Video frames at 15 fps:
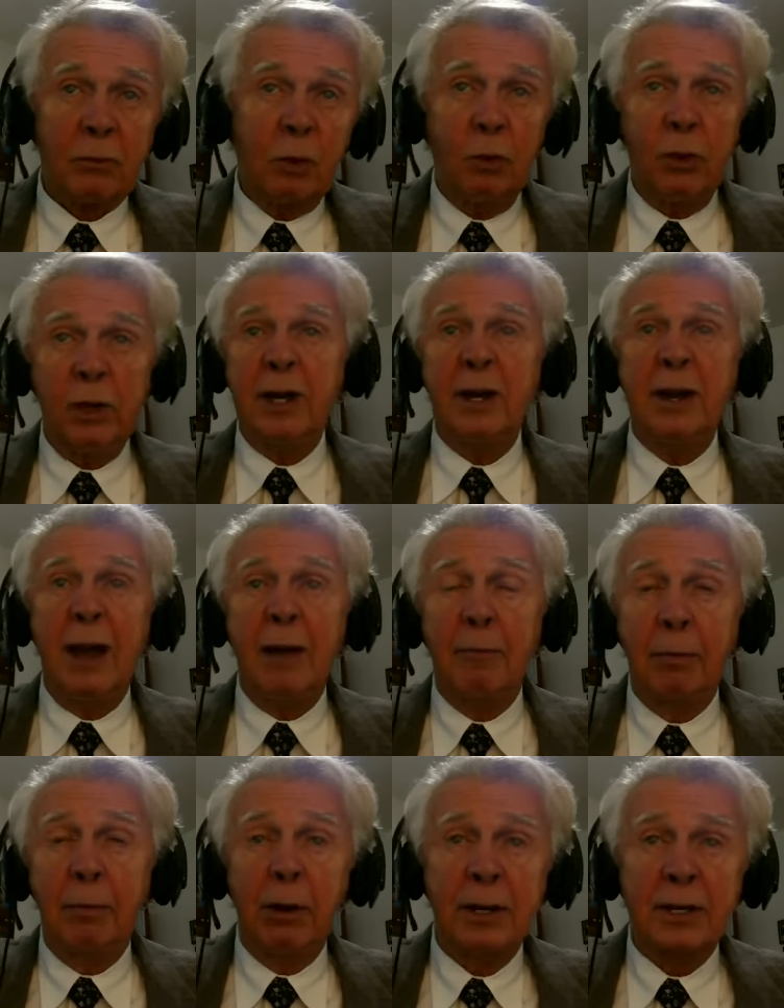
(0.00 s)
We didn't
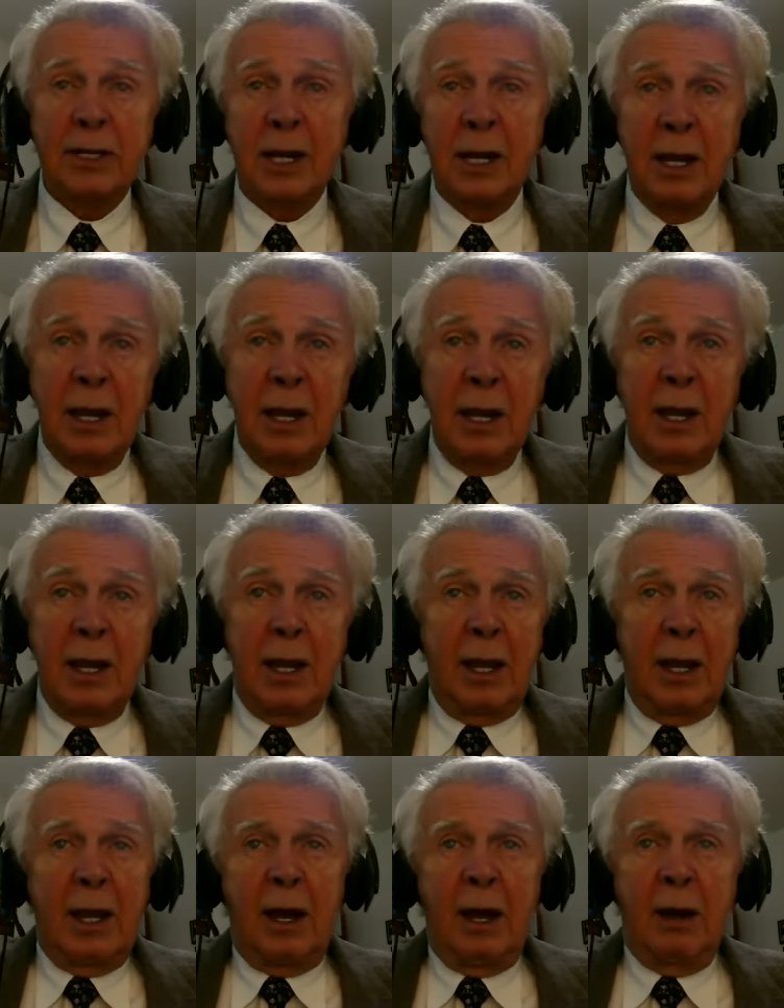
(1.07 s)
have bullets,
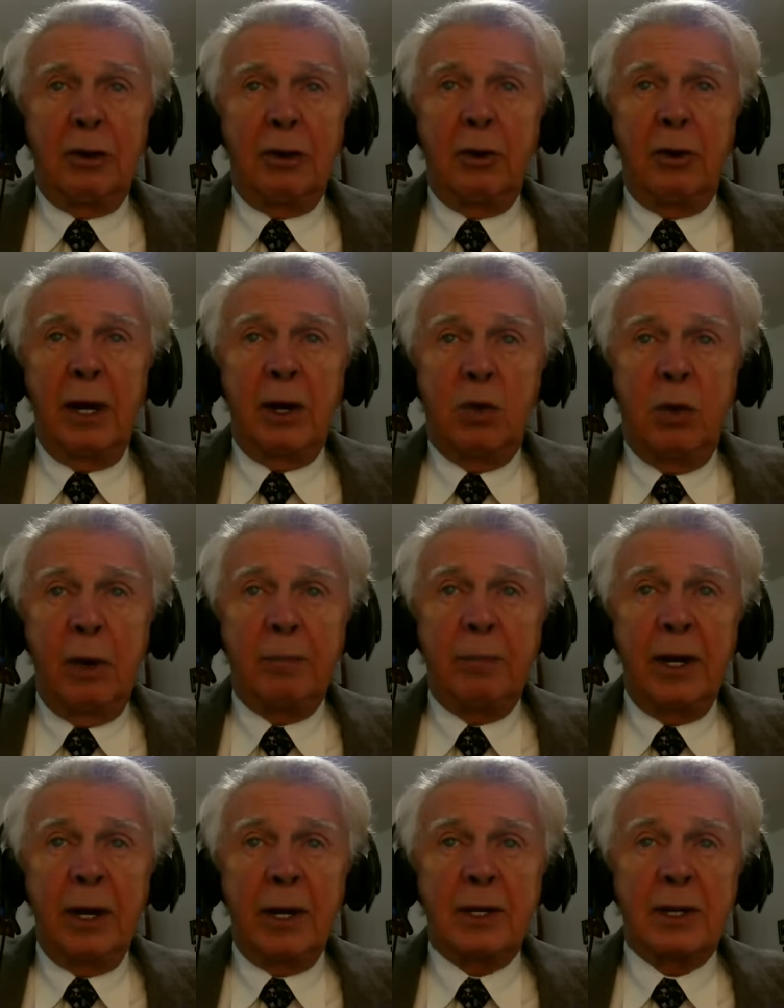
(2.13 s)
other
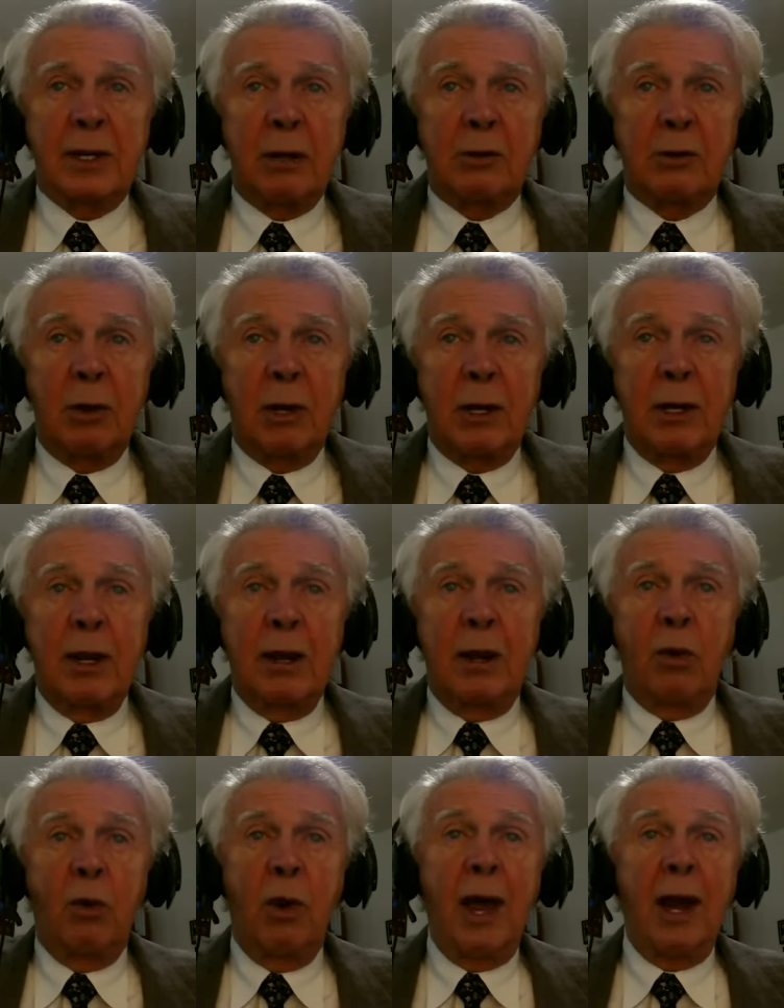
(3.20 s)
equipment, etc.
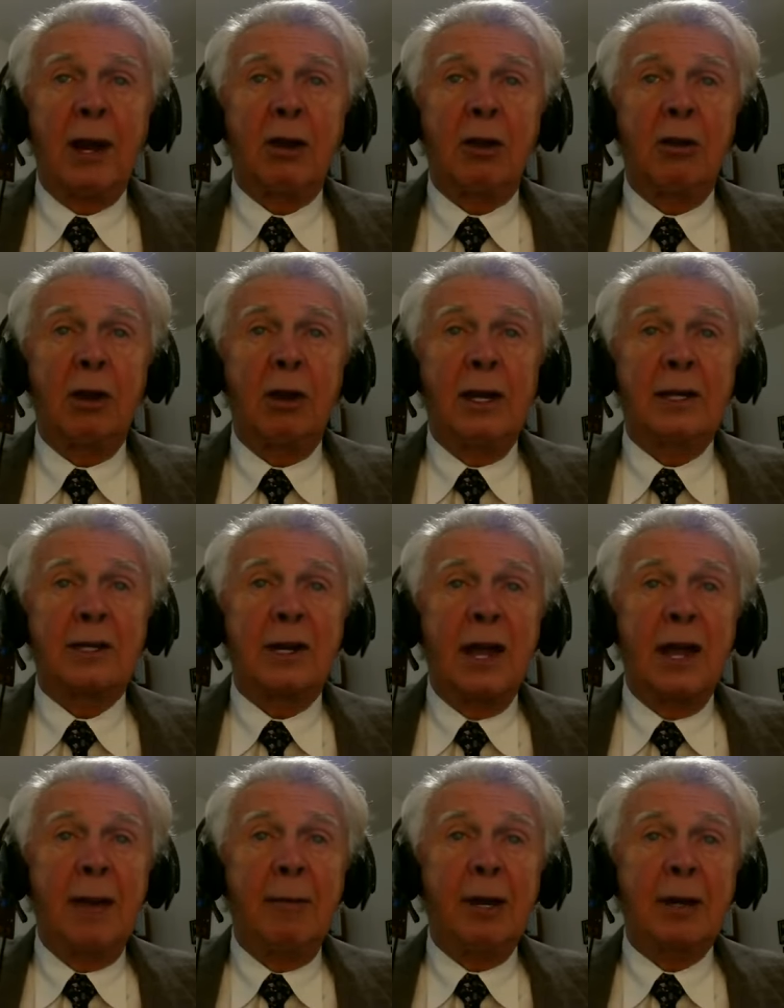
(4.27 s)
Radical
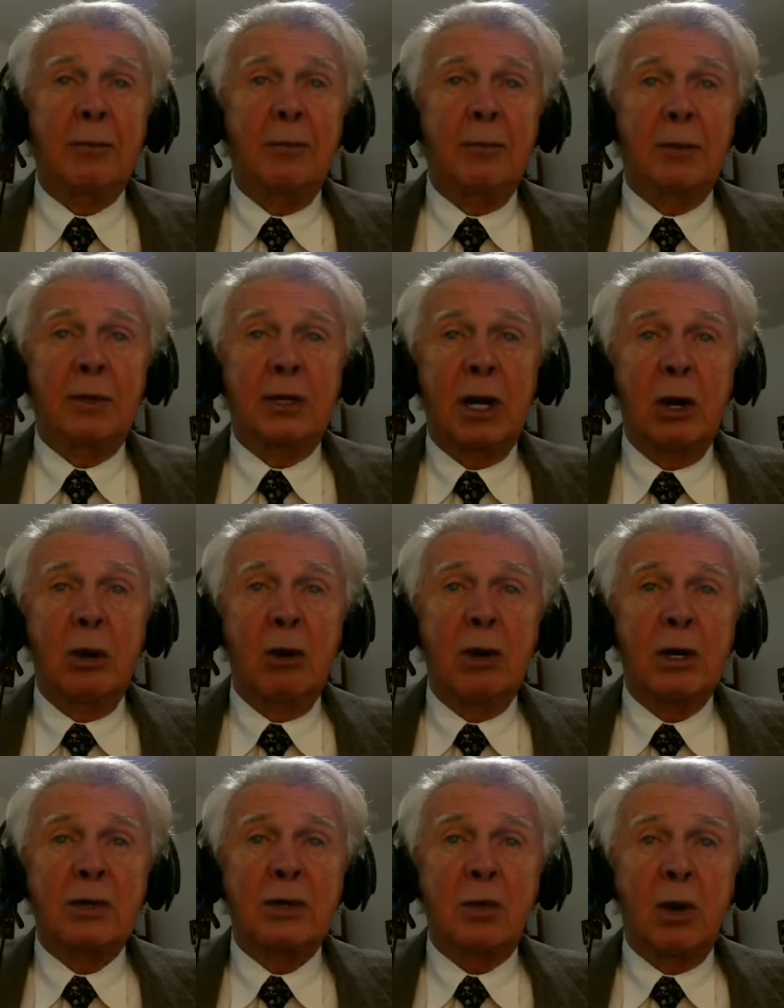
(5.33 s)
Islamic
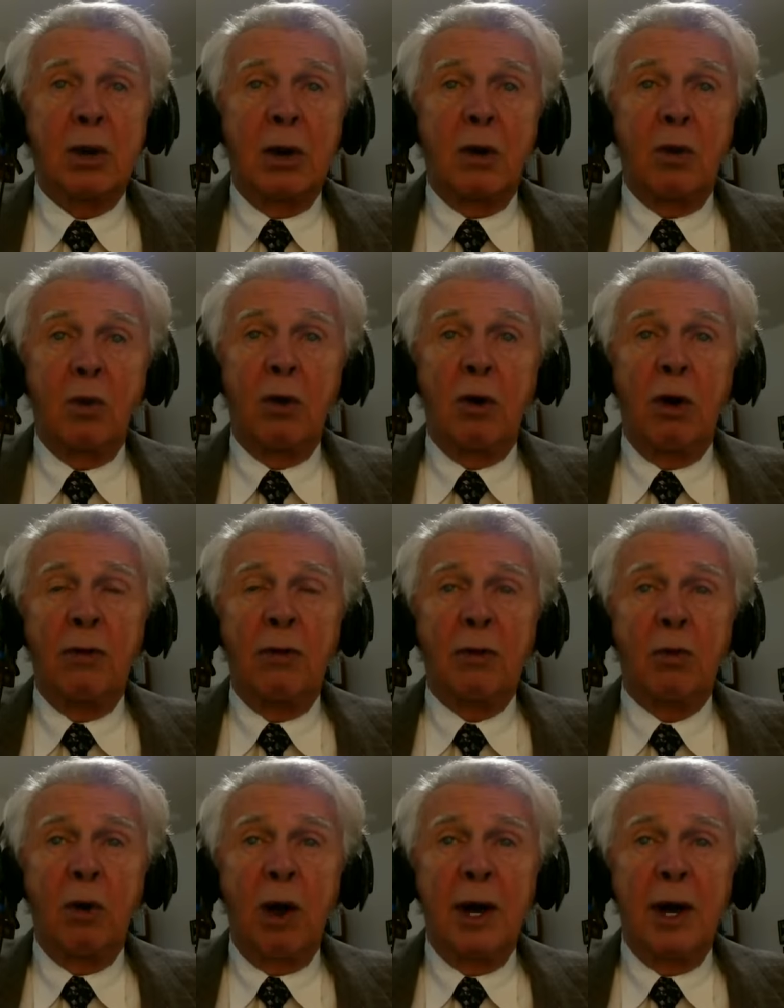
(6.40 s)
terrorists were on the
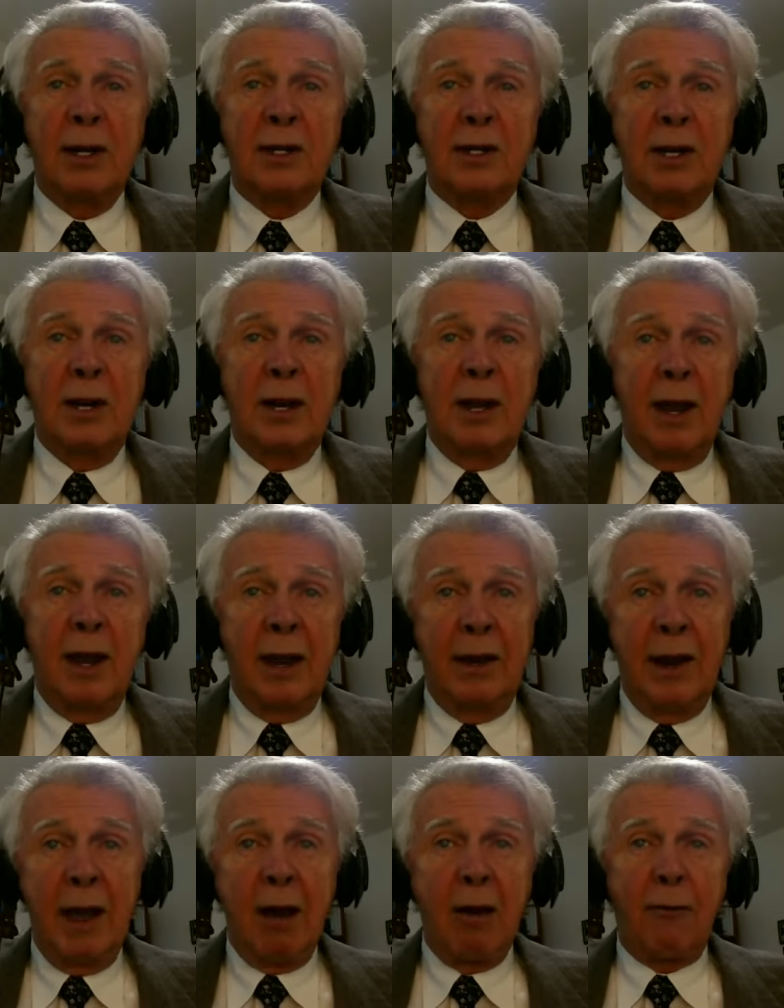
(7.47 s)
rise. And
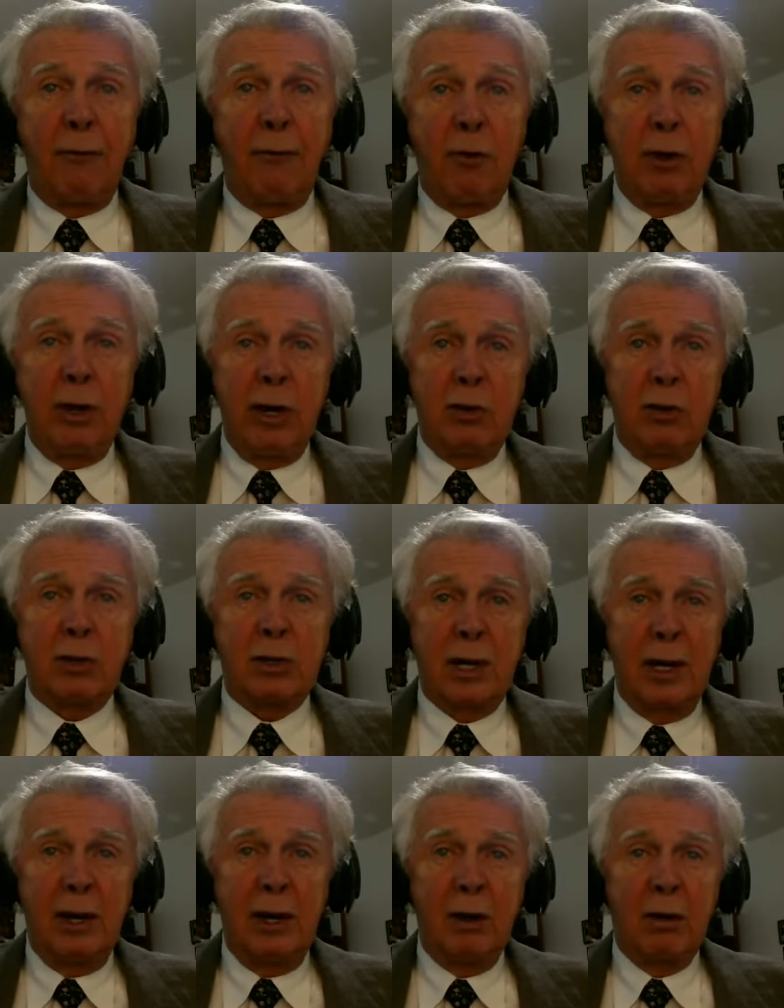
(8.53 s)
now, 4 years
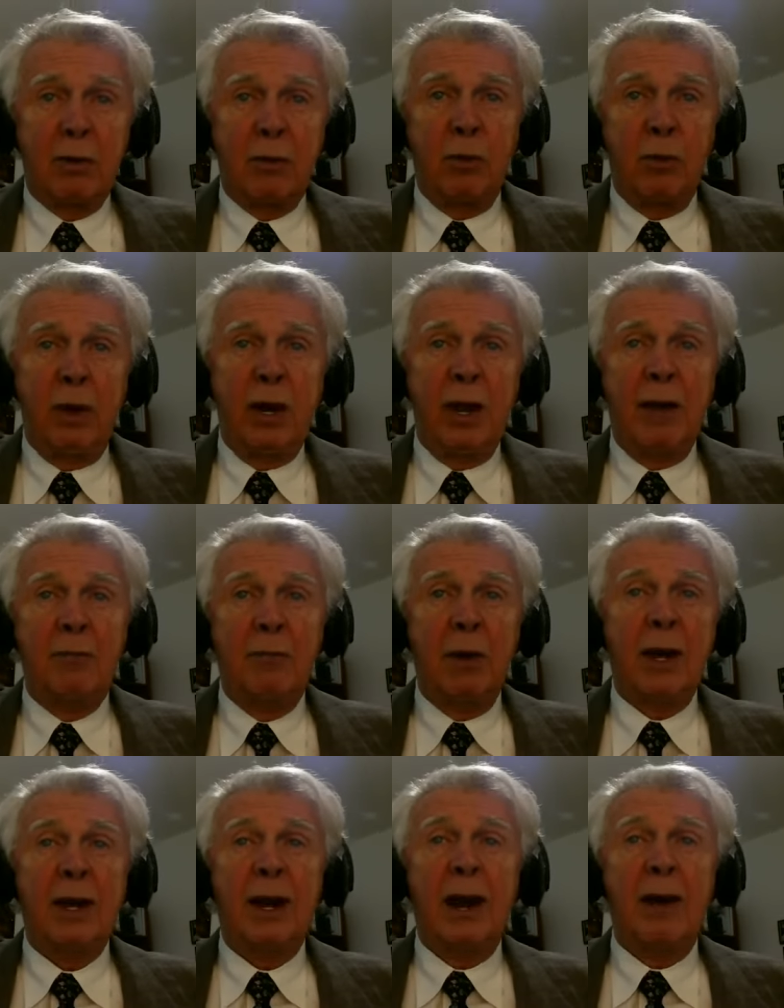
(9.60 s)
later, we have
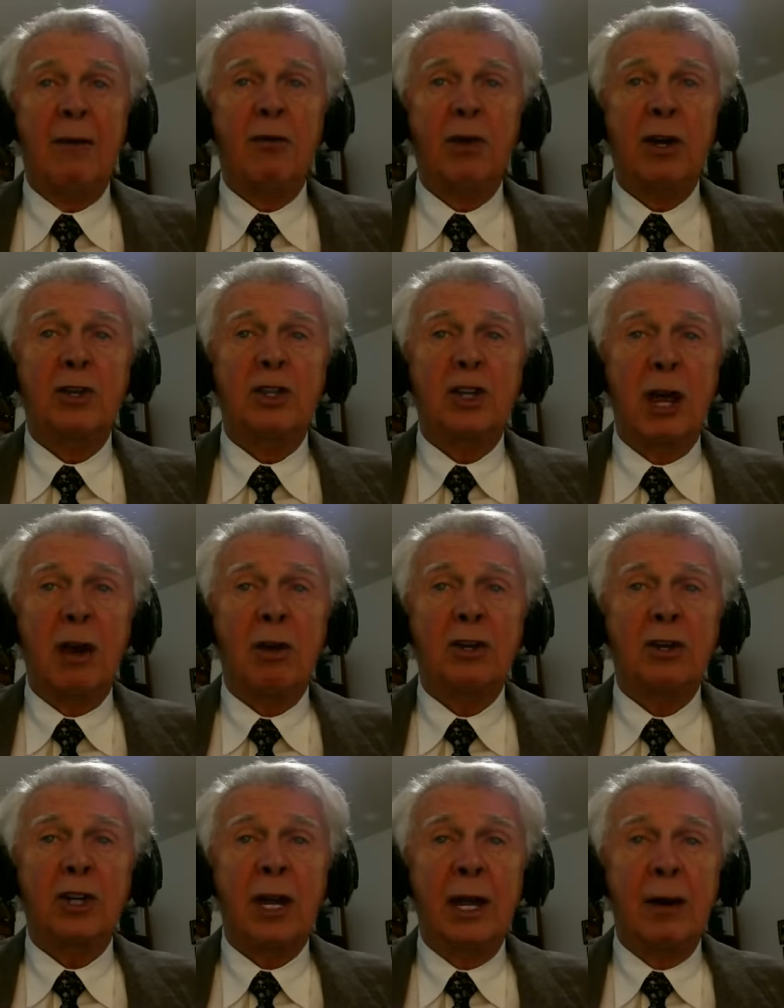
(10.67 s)
met every
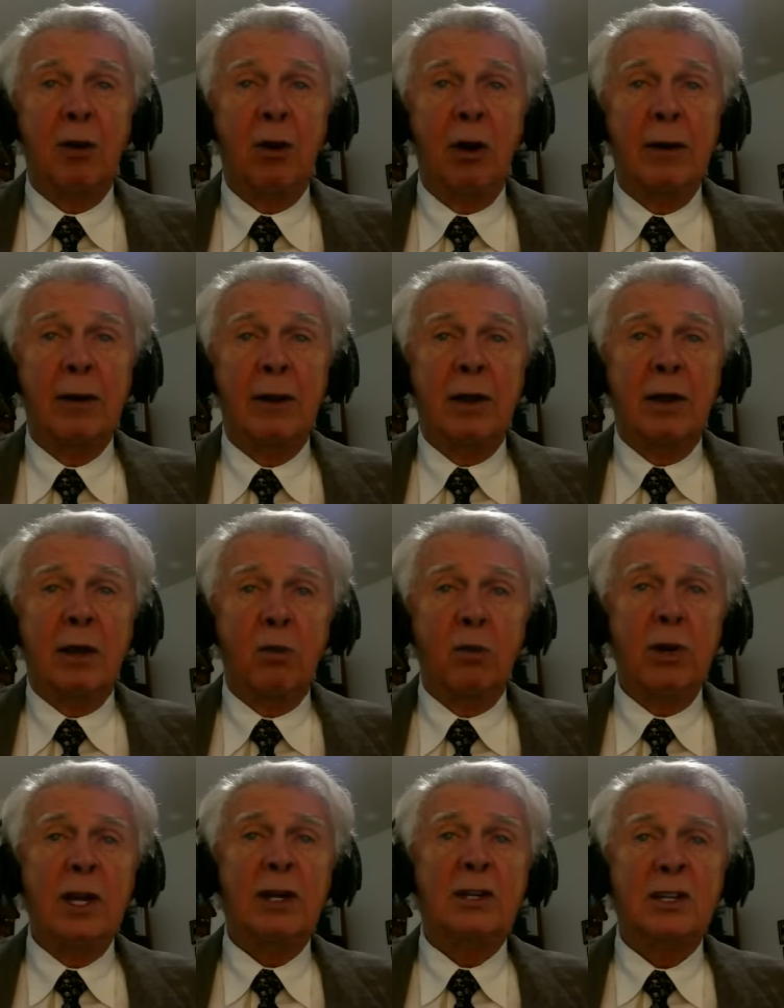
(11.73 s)
challenge head on,
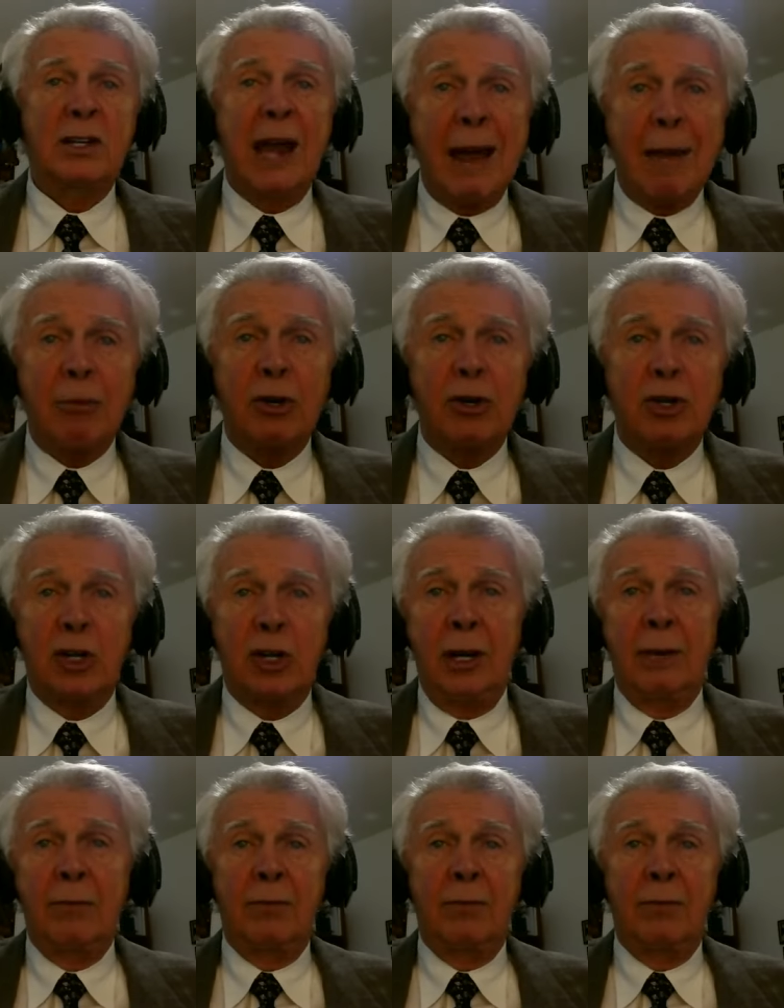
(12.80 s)
reestablishing